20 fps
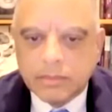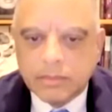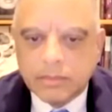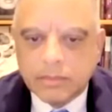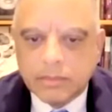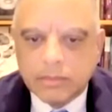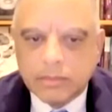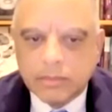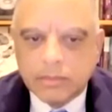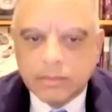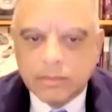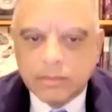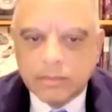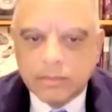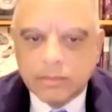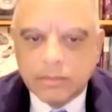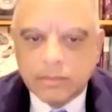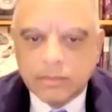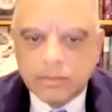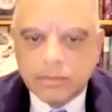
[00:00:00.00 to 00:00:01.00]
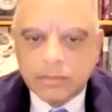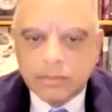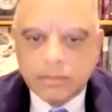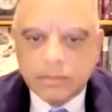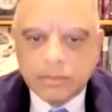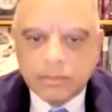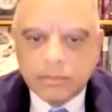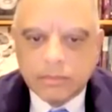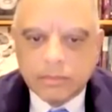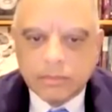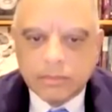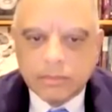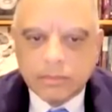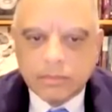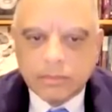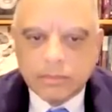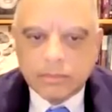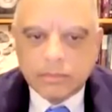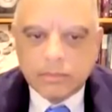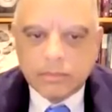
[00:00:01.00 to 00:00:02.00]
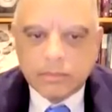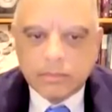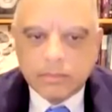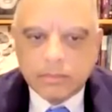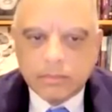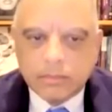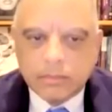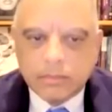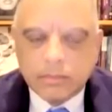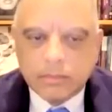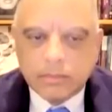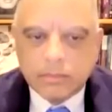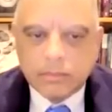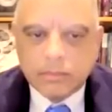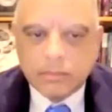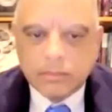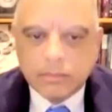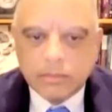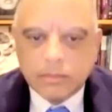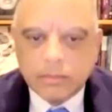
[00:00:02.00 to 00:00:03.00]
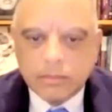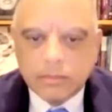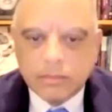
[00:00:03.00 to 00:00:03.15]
No words are spoken by the person on screen.